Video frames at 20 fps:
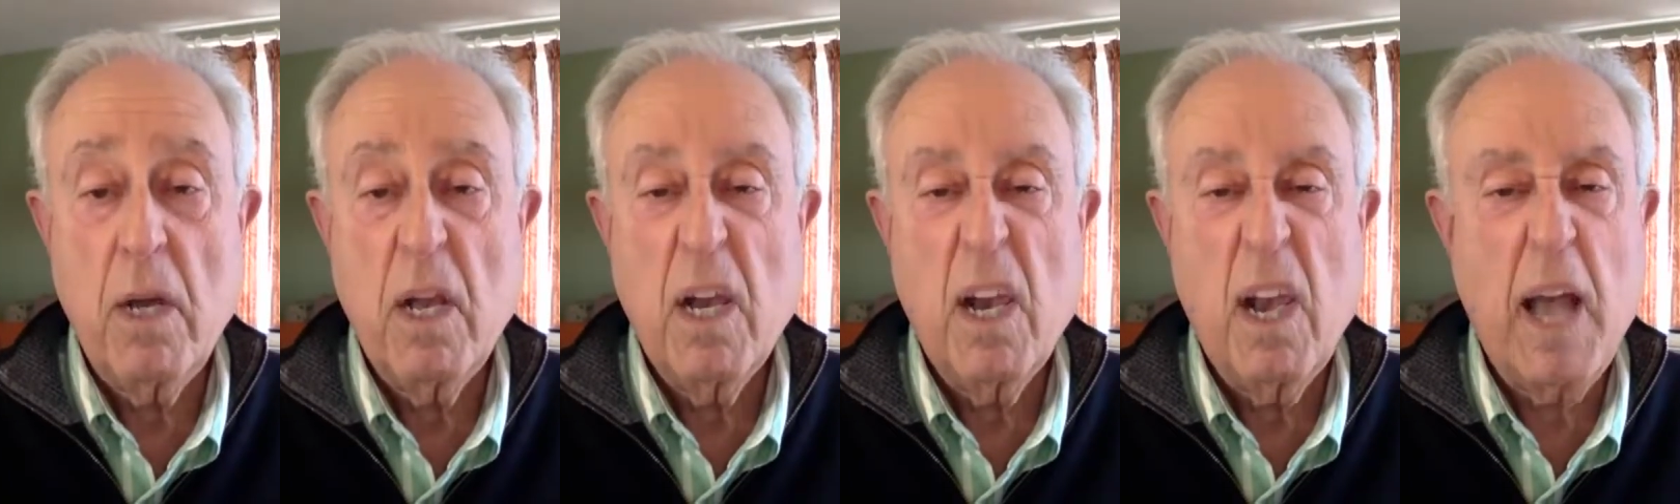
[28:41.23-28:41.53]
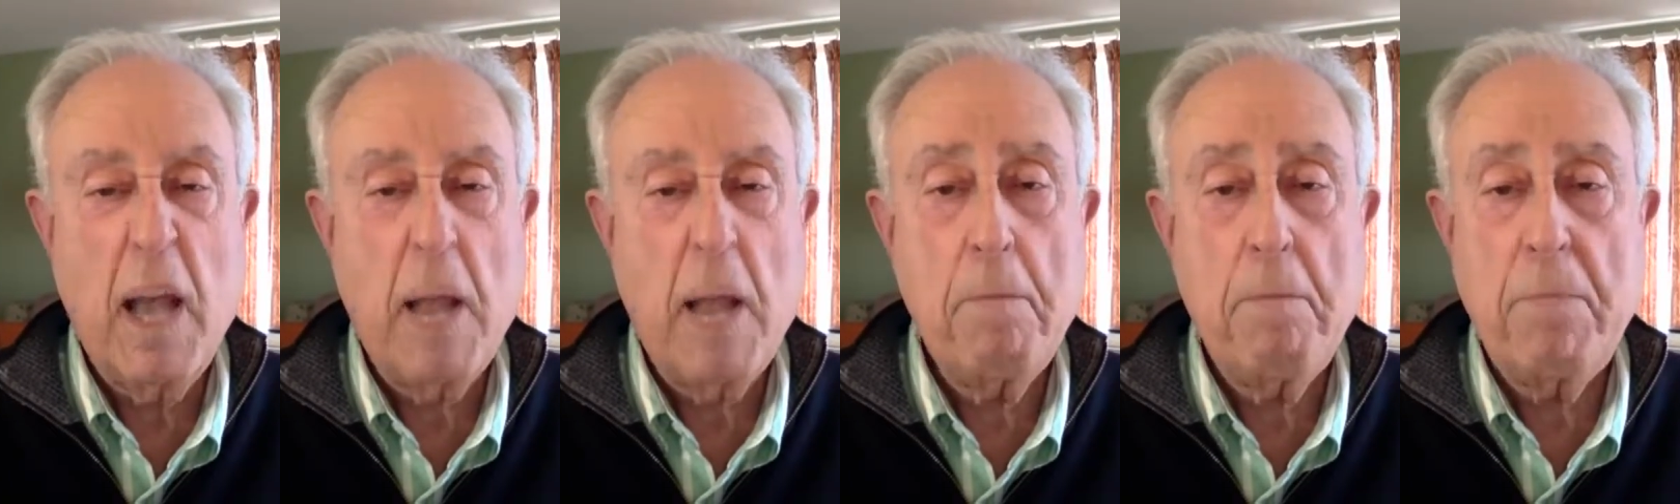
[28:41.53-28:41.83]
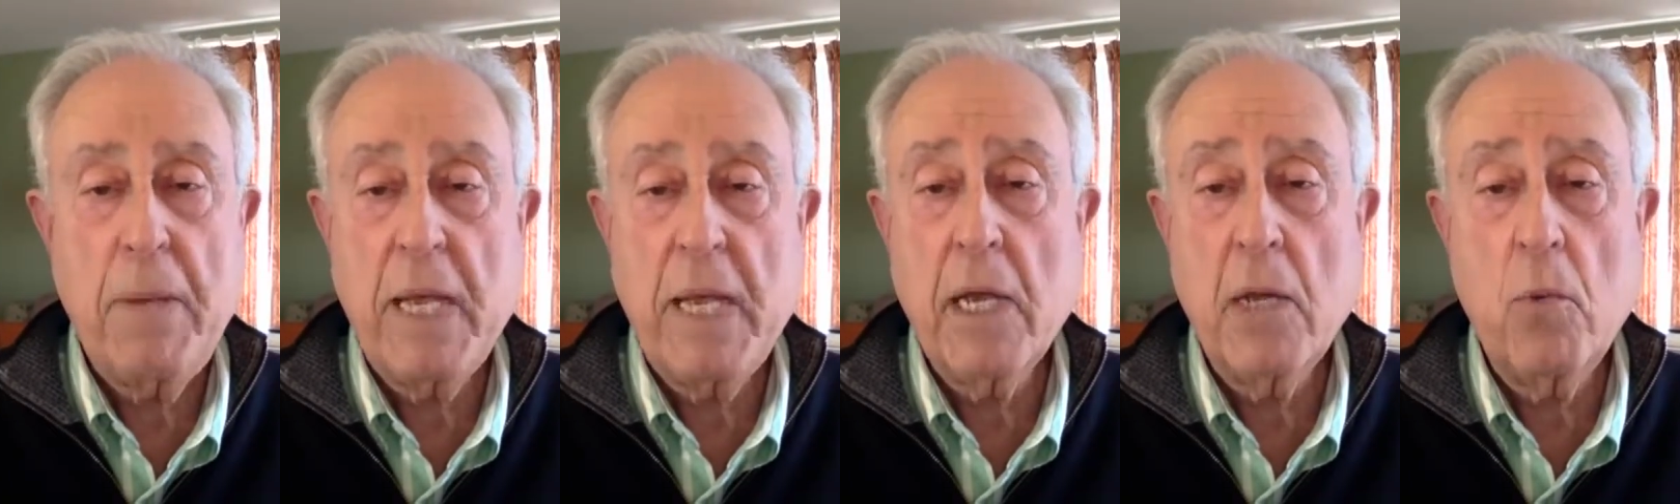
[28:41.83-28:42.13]
like
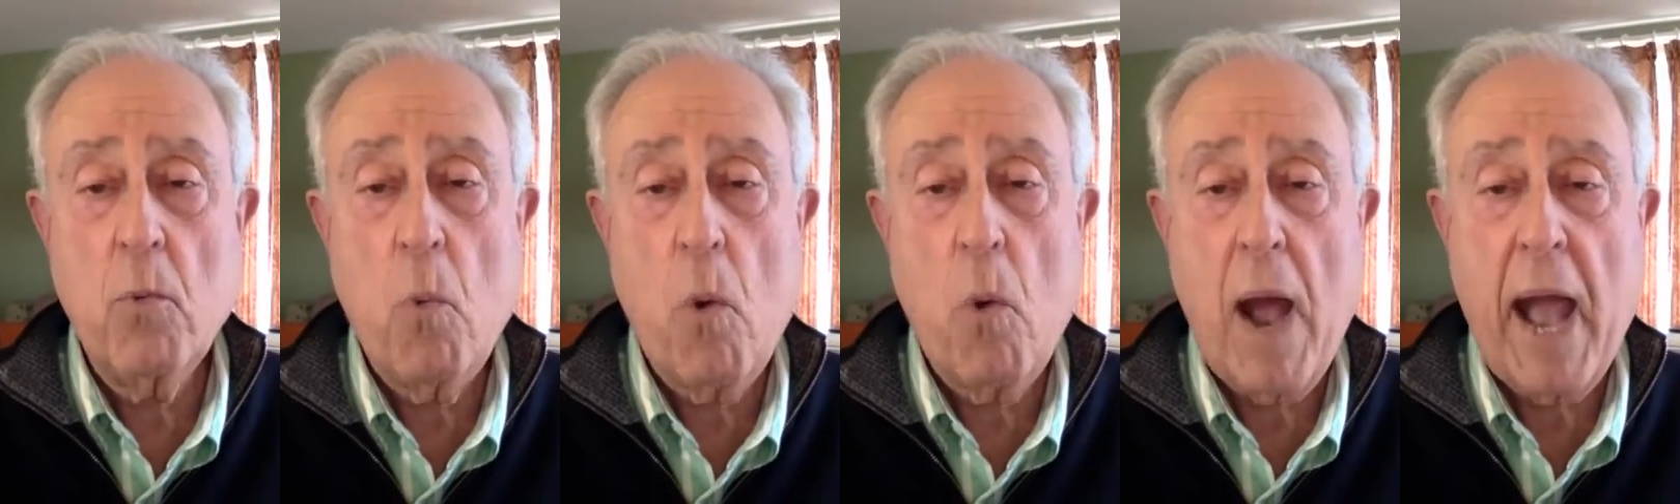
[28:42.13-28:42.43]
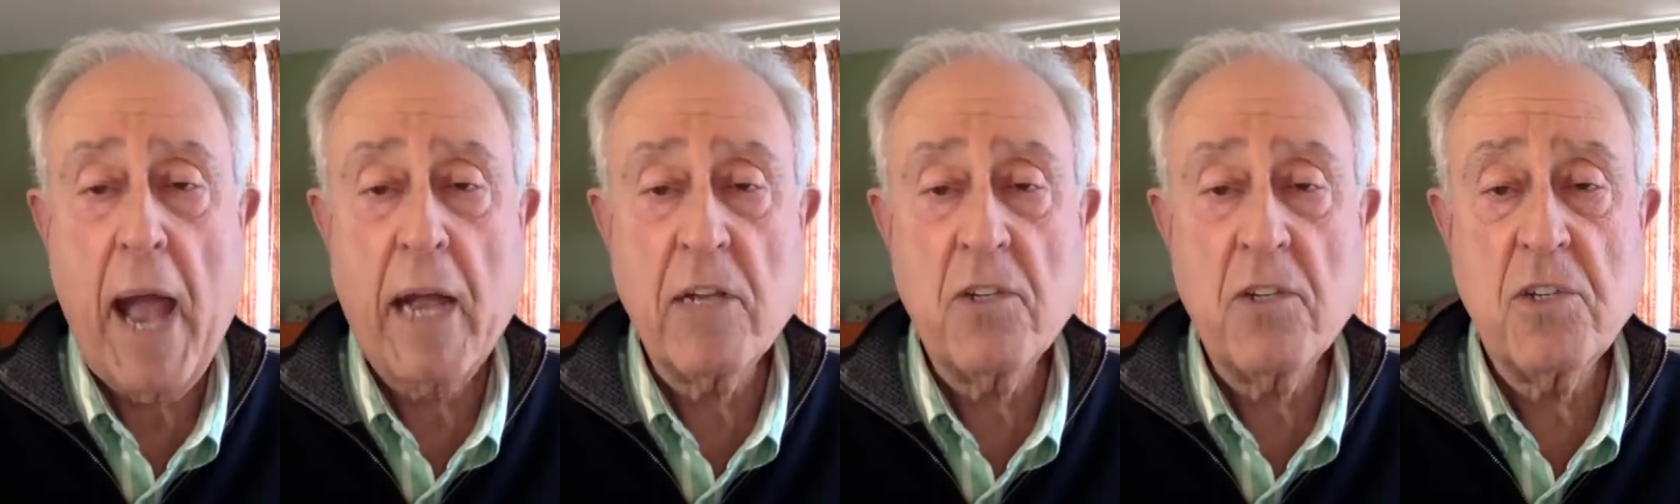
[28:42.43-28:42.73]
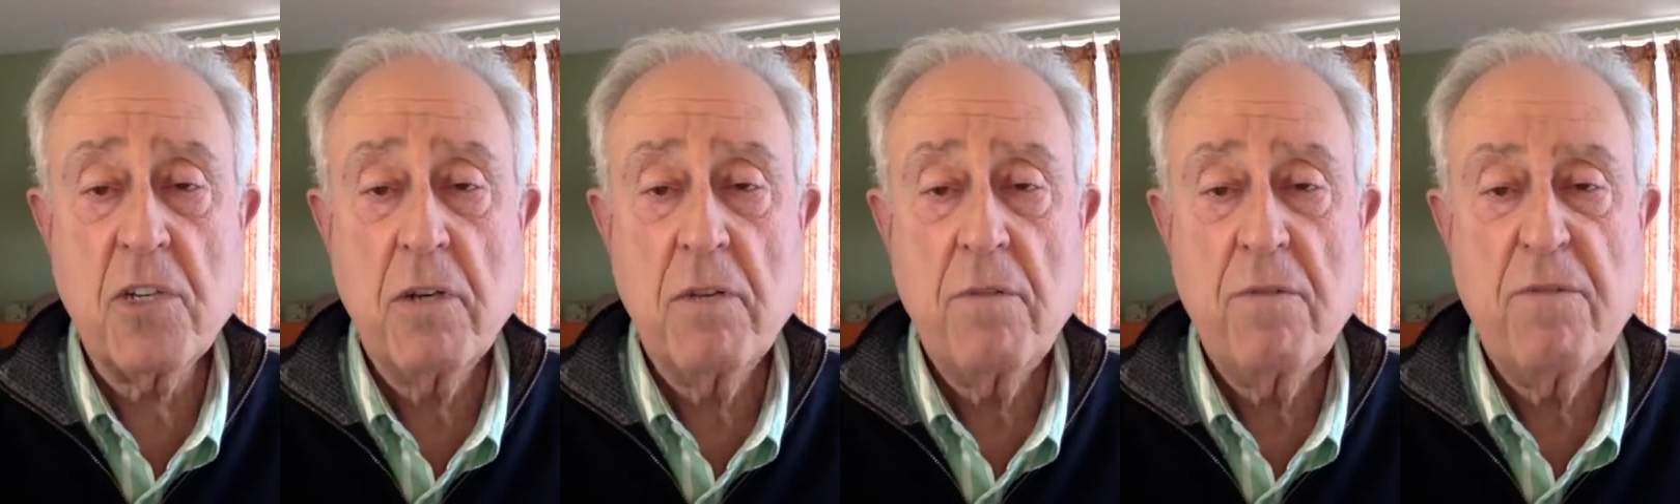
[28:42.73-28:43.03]
beacon
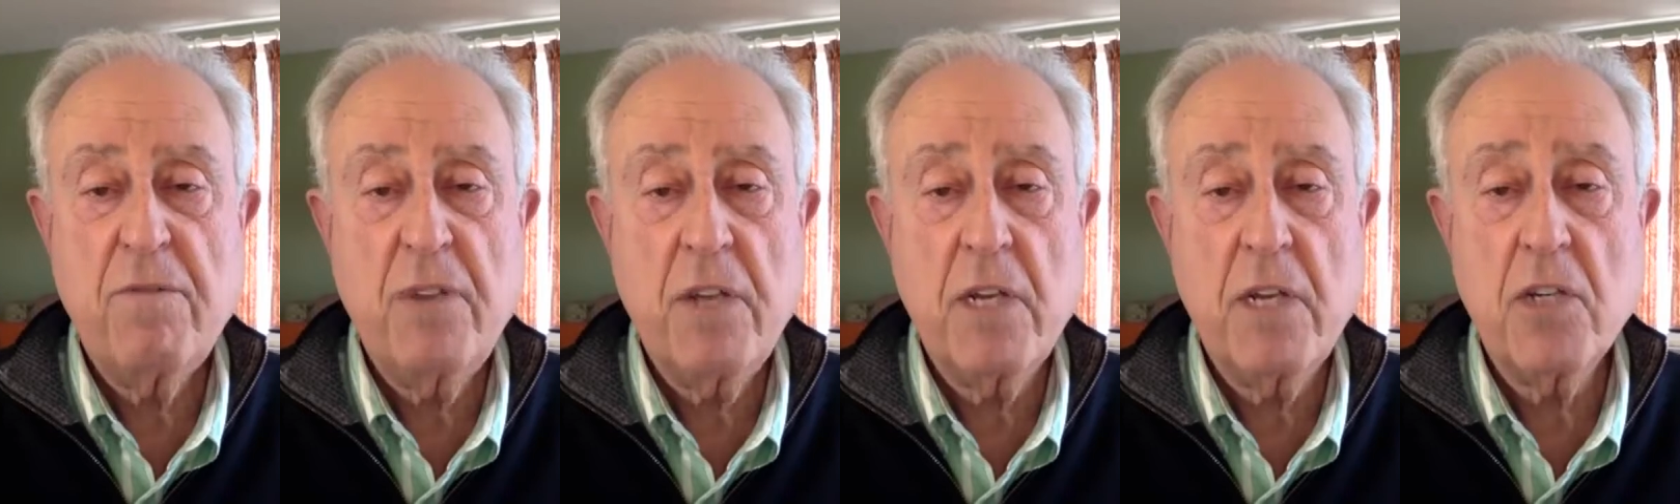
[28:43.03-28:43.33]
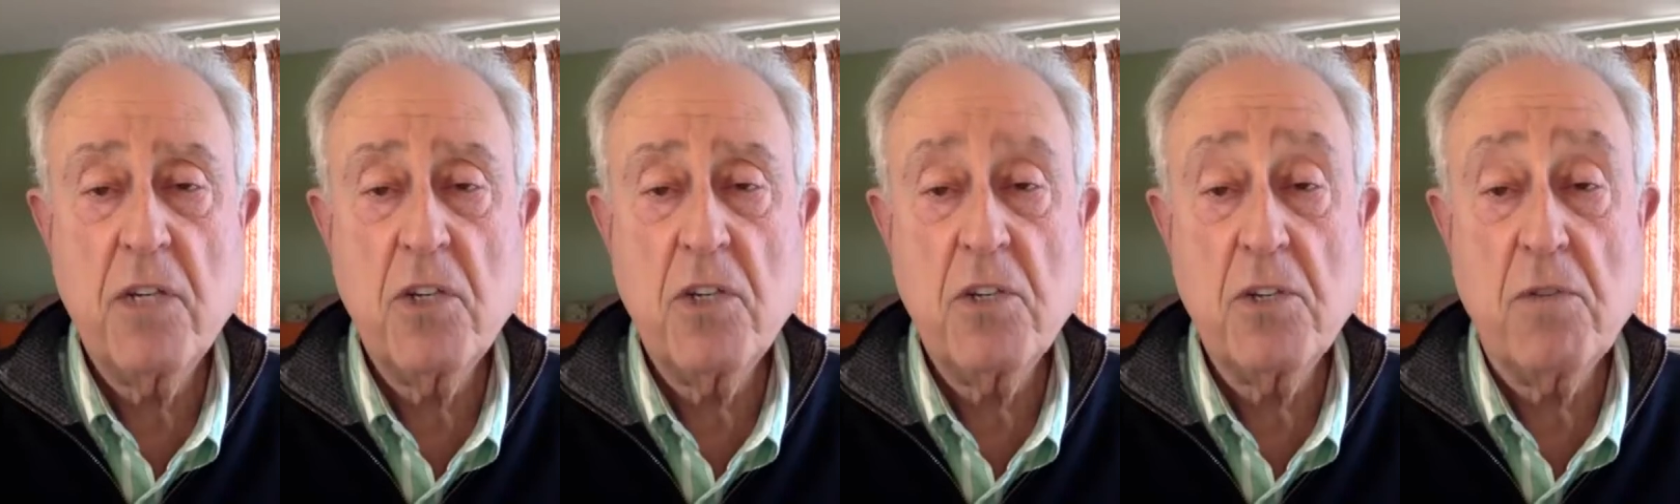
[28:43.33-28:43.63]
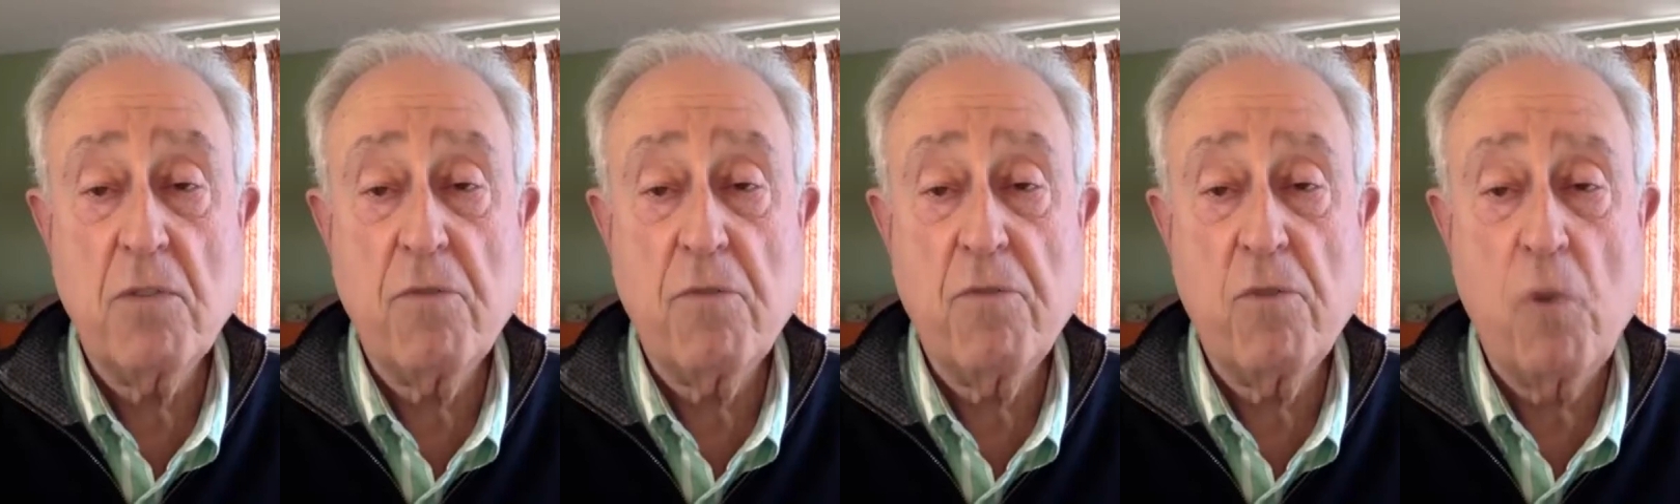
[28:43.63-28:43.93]
wax finishes
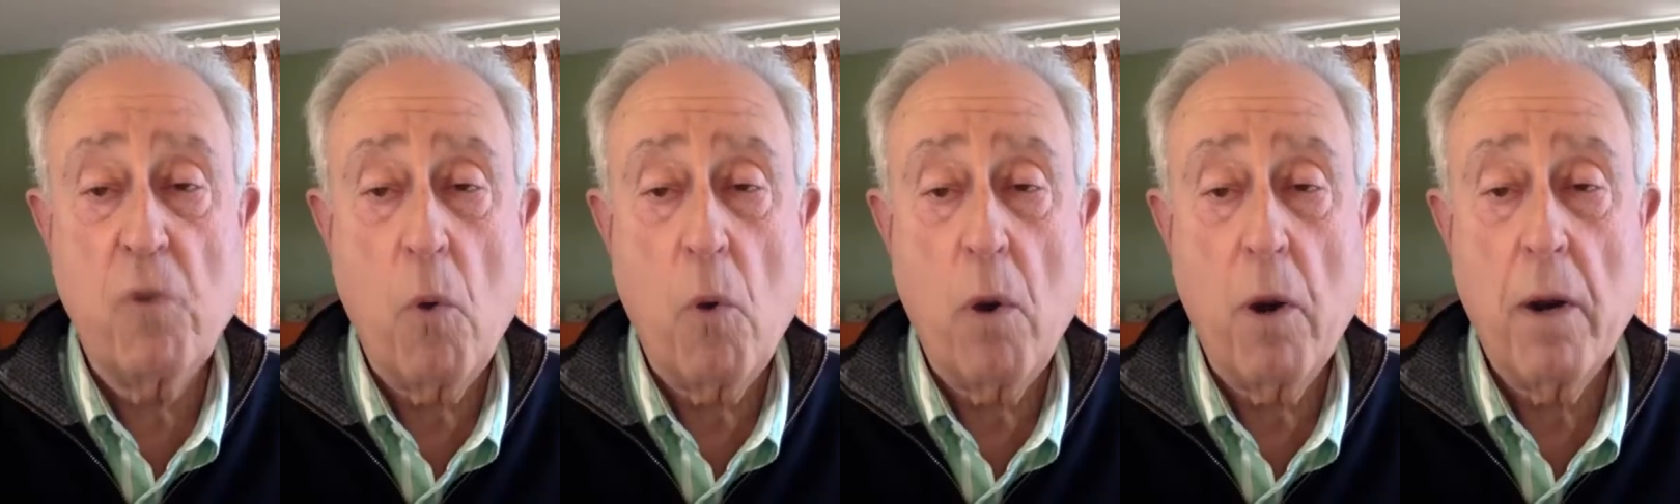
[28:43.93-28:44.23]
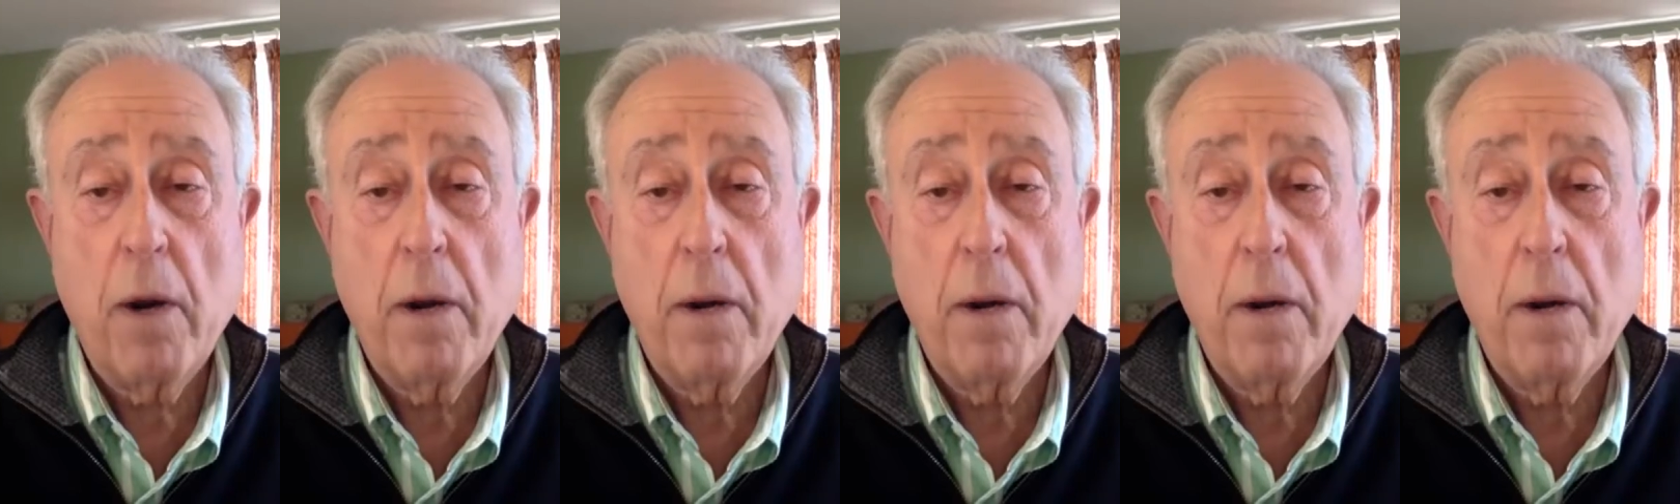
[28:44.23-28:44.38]
a floor.